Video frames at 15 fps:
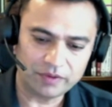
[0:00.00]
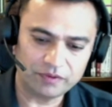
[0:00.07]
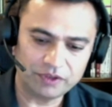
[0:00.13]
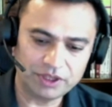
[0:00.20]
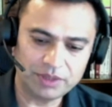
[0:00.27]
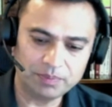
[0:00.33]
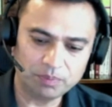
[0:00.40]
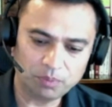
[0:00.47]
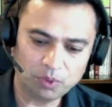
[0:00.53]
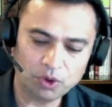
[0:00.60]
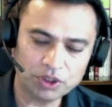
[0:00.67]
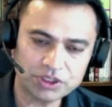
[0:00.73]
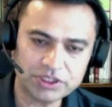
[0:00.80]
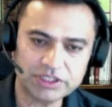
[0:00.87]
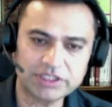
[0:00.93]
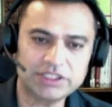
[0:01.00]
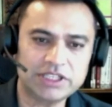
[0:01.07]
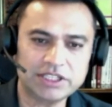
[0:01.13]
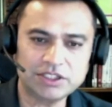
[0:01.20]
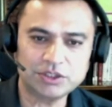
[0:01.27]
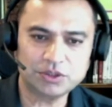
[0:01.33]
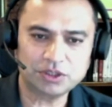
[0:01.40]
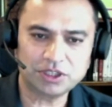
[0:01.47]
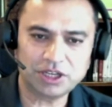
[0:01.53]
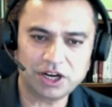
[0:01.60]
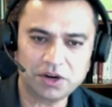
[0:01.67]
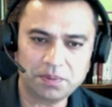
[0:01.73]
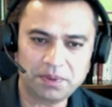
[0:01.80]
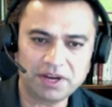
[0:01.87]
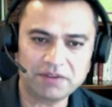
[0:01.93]
With more success on
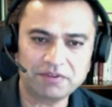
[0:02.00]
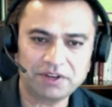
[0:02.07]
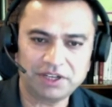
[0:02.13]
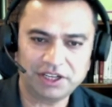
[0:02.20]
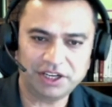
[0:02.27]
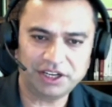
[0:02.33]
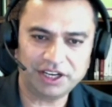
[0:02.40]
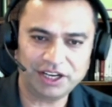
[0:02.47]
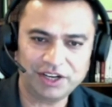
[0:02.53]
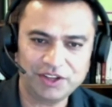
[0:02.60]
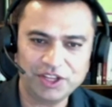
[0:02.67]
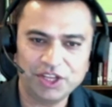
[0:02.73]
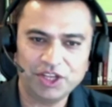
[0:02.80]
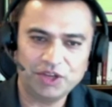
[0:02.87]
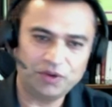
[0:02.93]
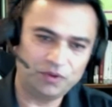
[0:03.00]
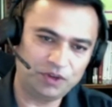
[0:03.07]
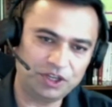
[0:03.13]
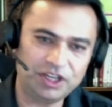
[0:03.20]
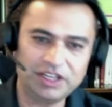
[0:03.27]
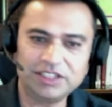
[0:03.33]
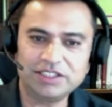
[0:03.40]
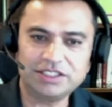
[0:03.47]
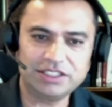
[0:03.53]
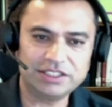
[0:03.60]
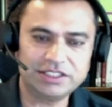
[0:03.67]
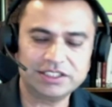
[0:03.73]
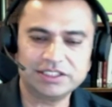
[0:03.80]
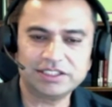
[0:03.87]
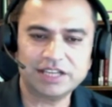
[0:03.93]
Cloud Pak for data, we're gonna see
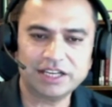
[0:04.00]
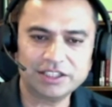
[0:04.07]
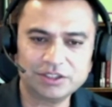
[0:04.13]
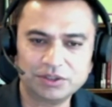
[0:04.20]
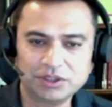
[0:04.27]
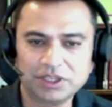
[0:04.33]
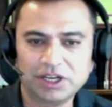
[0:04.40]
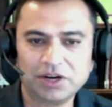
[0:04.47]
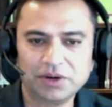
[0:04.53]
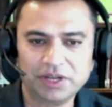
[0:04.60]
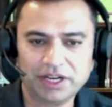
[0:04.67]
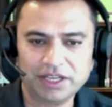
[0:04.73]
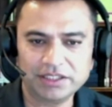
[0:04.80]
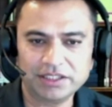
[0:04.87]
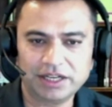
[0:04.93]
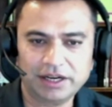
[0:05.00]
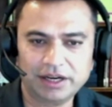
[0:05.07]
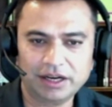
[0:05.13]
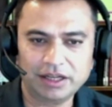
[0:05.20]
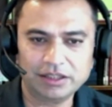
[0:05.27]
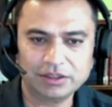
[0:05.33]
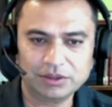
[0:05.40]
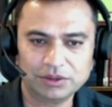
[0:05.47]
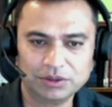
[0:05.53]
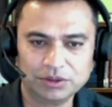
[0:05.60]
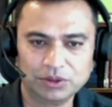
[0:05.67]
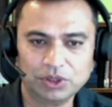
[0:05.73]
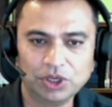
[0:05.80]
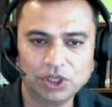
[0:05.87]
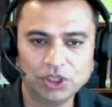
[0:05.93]
success on Cloudera side also.
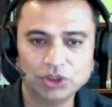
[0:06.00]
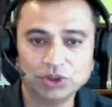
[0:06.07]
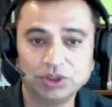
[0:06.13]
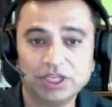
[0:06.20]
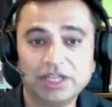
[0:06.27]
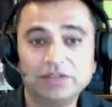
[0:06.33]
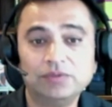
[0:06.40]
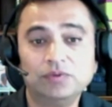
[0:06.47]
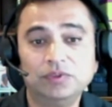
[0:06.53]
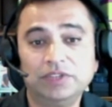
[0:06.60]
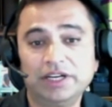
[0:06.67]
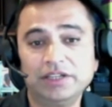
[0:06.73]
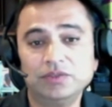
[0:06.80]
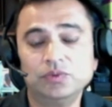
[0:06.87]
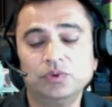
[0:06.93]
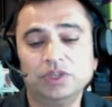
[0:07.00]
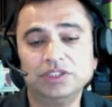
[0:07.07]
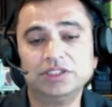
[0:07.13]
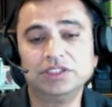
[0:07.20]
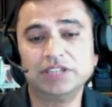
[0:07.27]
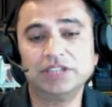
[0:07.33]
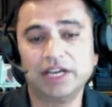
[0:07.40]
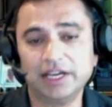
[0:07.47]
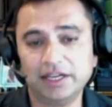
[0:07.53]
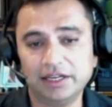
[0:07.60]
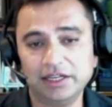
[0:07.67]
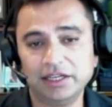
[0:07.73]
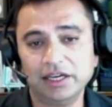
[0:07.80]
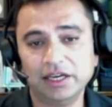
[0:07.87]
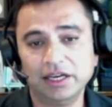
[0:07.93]
So, so that that is one side
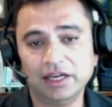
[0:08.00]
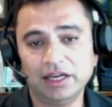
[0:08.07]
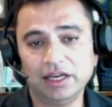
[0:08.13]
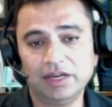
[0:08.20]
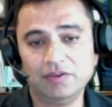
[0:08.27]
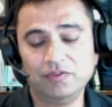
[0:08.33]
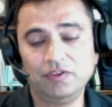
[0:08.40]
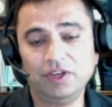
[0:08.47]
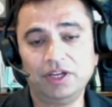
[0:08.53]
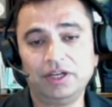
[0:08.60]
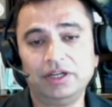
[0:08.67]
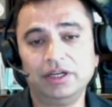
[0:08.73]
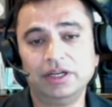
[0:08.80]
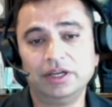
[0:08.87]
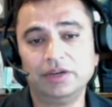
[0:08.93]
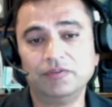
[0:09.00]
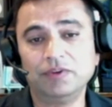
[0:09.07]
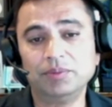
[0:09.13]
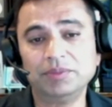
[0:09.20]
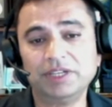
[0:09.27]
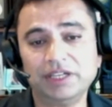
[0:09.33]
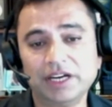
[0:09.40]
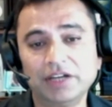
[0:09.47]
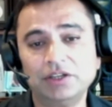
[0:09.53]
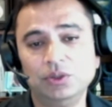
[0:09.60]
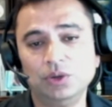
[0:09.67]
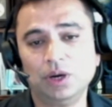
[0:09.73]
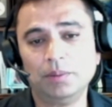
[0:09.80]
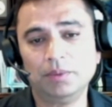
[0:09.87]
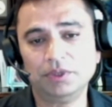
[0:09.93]
uh, where, from the net
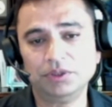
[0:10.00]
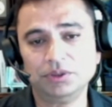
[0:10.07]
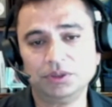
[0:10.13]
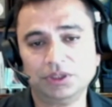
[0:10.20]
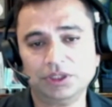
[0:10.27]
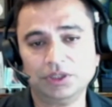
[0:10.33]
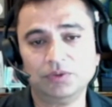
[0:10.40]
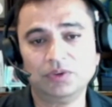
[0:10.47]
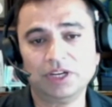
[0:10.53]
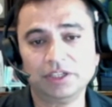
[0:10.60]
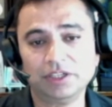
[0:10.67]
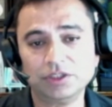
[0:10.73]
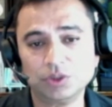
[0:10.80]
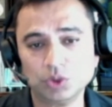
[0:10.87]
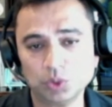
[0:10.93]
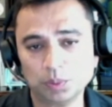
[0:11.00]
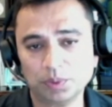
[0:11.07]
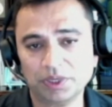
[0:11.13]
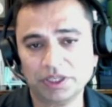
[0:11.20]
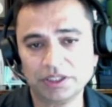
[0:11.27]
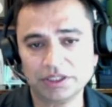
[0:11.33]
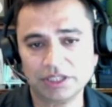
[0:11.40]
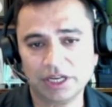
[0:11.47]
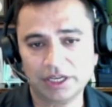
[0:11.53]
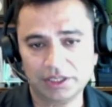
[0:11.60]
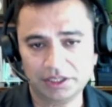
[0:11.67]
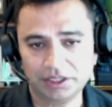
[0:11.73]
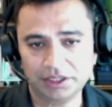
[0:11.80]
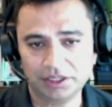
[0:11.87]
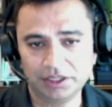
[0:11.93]
new opportunity, we are super
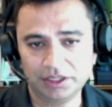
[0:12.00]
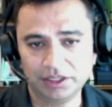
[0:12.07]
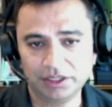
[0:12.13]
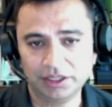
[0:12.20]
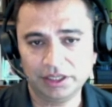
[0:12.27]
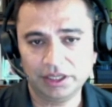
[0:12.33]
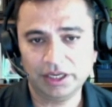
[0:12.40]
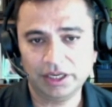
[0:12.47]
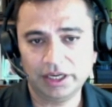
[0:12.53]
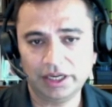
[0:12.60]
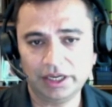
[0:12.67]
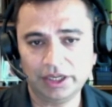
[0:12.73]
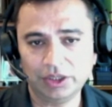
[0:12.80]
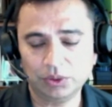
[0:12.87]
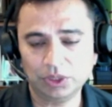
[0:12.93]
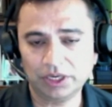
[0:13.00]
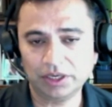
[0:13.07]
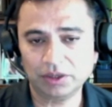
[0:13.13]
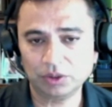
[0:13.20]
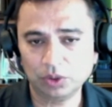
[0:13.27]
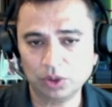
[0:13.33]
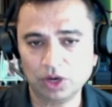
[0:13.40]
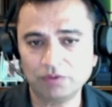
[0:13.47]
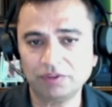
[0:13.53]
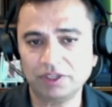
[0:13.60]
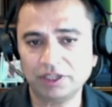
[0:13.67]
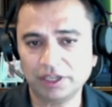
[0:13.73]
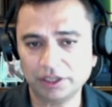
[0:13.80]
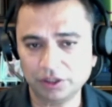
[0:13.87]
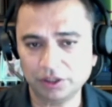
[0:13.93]
excited uh, uh, to kind of go after
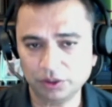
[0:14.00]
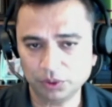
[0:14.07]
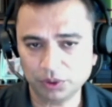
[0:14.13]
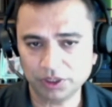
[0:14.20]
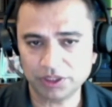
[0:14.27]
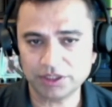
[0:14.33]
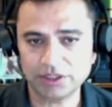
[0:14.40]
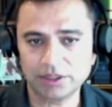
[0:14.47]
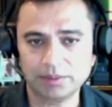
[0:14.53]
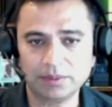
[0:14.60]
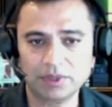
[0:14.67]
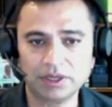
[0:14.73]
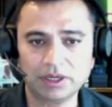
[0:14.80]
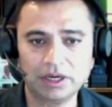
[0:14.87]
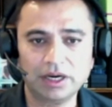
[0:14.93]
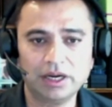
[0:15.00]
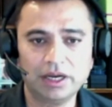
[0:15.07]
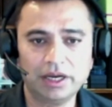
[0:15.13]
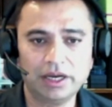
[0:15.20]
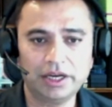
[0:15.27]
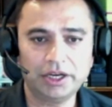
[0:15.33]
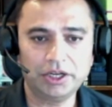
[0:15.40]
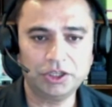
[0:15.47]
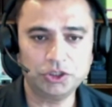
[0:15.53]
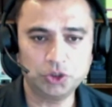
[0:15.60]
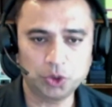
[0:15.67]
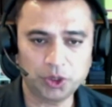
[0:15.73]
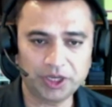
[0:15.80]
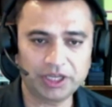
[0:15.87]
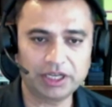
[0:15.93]
net new customer uh,
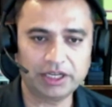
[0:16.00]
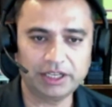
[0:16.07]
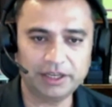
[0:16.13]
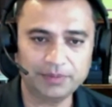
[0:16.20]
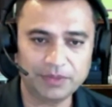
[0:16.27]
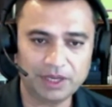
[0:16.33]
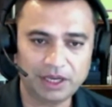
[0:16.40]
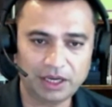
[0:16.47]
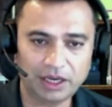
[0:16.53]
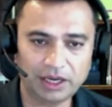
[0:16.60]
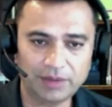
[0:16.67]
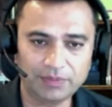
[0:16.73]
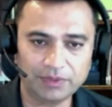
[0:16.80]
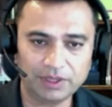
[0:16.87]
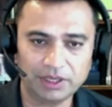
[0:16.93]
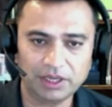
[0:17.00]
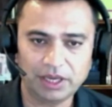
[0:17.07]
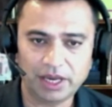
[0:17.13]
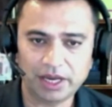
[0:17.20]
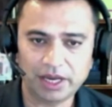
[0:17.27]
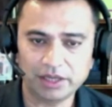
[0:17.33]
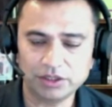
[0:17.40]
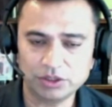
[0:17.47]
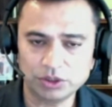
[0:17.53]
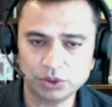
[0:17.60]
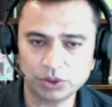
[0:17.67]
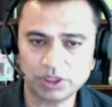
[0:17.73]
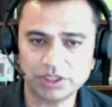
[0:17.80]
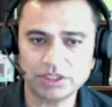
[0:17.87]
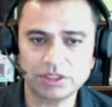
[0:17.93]
jointly and and show
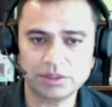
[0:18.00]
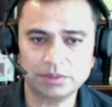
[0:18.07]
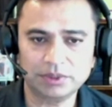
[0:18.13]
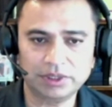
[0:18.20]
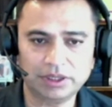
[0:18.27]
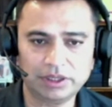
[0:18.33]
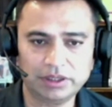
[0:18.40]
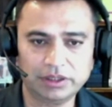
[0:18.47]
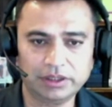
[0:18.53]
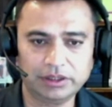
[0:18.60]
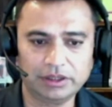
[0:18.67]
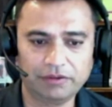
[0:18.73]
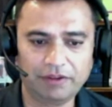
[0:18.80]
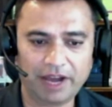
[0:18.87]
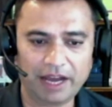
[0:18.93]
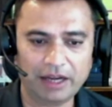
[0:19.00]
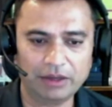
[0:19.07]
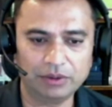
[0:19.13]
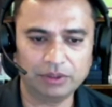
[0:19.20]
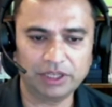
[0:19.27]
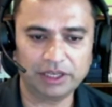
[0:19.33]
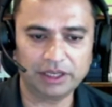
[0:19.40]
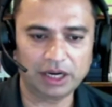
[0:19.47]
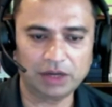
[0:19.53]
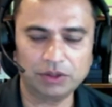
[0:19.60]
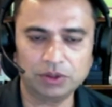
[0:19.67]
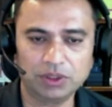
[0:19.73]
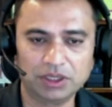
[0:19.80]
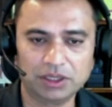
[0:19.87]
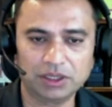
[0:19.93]
customer the value that how
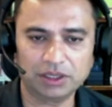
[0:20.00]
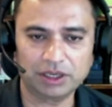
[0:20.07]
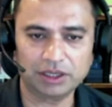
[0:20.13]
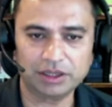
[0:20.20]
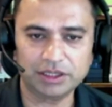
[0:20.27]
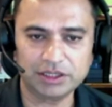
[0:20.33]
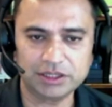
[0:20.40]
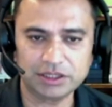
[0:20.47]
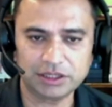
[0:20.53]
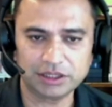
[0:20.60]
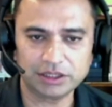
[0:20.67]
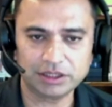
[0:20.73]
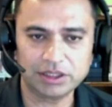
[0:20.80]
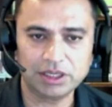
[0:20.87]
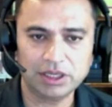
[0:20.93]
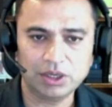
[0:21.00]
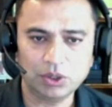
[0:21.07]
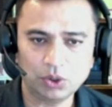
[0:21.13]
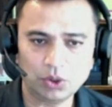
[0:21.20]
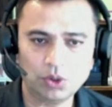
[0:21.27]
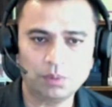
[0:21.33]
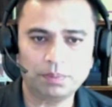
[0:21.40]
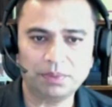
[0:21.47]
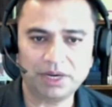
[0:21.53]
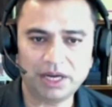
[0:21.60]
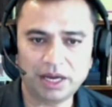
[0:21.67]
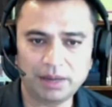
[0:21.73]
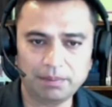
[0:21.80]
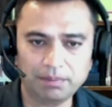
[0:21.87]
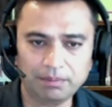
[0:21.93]
you can run this thing
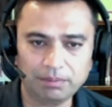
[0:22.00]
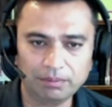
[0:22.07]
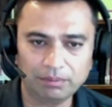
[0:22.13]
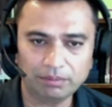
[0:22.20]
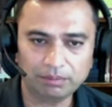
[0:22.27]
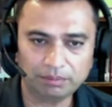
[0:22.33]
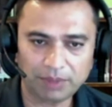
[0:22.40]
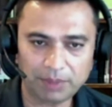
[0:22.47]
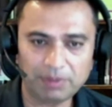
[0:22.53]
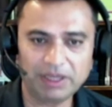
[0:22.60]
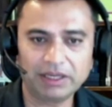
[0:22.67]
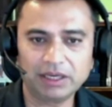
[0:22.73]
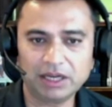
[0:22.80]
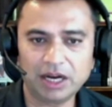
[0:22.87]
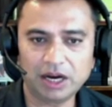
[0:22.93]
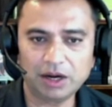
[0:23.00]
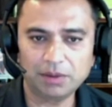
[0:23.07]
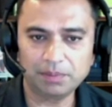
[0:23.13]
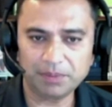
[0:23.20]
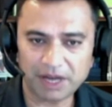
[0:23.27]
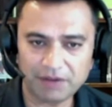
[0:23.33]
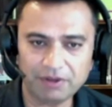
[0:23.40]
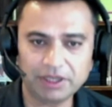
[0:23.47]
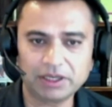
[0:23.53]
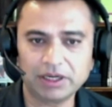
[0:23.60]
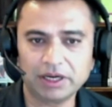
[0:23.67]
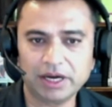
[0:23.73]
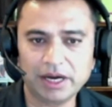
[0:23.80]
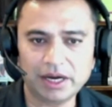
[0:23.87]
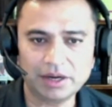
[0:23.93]
on-prem, public cloud, private
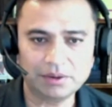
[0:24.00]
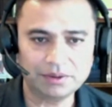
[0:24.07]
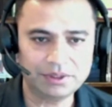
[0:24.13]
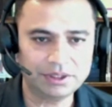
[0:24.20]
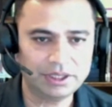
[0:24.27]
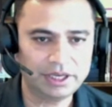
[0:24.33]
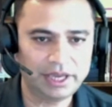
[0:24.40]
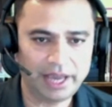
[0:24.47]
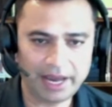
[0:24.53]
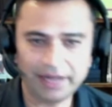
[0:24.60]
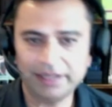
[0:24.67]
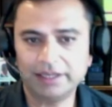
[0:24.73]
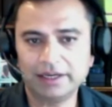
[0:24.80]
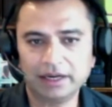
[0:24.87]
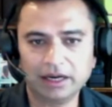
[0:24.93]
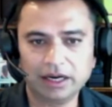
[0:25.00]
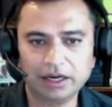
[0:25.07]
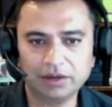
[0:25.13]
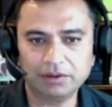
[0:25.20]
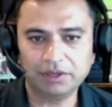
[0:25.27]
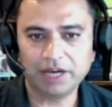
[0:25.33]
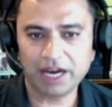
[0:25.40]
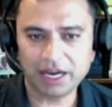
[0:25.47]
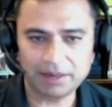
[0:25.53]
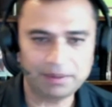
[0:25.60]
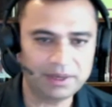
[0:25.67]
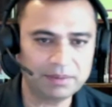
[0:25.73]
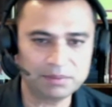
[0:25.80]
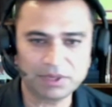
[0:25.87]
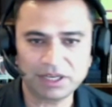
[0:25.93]
cloud, any cloud, I
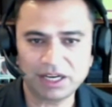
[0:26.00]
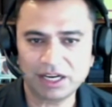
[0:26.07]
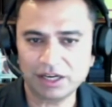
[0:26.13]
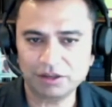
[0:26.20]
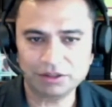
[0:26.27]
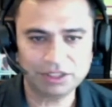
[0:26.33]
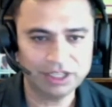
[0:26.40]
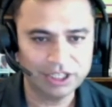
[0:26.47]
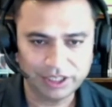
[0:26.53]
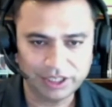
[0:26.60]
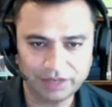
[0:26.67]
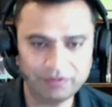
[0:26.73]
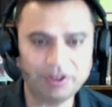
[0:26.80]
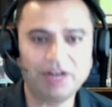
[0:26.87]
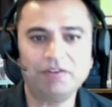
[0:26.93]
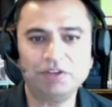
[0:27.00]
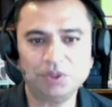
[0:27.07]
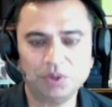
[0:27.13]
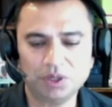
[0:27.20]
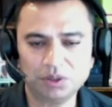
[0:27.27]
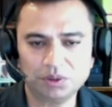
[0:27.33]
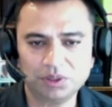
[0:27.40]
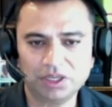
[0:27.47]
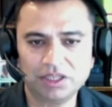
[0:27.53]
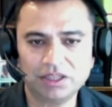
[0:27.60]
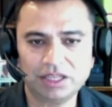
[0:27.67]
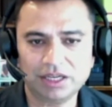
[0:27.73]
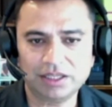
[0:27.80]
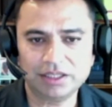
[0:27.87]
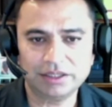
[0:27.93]
B M cloud, wherever you want to run
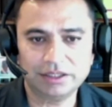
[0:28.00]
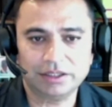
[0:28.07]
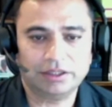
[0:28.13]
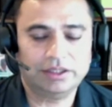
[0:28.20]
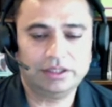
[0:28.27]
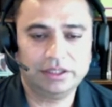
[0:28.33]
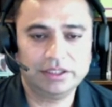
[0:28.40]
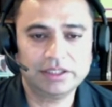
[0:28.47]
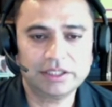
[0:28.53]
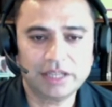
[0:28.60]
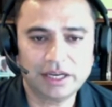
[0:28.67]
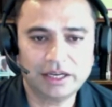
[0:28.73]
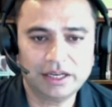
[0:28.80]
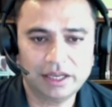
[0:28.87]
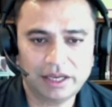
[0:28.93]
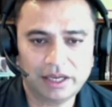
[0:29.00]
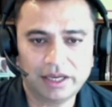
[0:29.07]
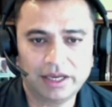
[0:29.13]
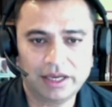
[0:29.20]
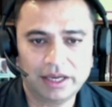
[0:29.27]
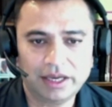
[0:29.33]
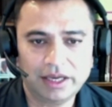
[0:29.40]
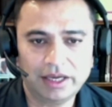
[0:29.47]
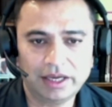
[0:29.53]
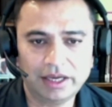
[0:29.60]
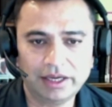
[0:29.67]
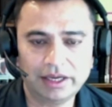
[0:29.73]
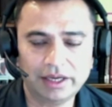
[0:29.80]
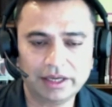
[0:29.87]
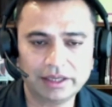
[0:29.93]
that, this can uh,
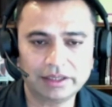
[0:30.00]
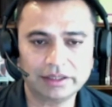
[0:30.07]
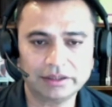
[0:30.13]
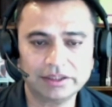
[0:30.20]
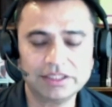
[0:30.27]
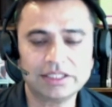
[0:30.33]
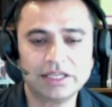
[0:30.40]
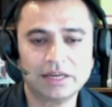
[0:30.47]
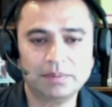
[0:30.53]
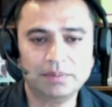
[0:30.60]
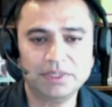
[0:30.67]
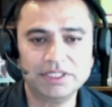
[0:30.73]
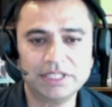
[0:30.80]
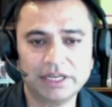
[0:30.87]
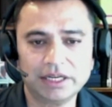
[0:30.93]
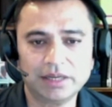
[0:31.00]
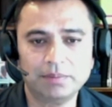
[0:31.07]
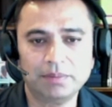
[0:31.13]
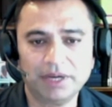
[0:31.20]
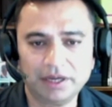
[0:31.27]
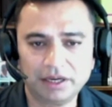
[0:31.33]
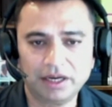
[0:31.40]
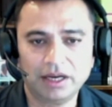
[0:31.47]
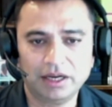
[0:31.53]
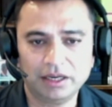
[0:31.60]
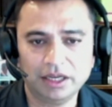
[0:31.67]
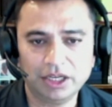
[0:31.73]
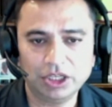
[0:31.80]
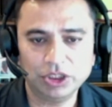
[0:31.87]
uh, this can be set up and run.